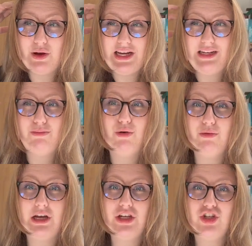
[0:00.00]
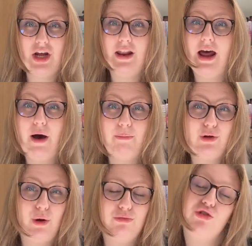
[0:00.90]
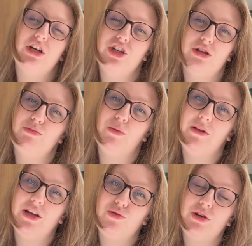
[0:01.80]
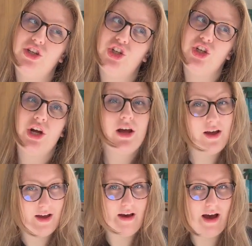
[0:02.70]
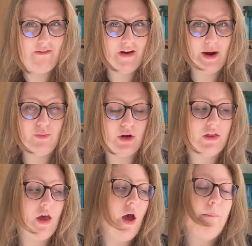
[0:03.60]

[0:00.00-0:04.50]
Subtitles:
indie published and now become traditionally published, which I vibe with.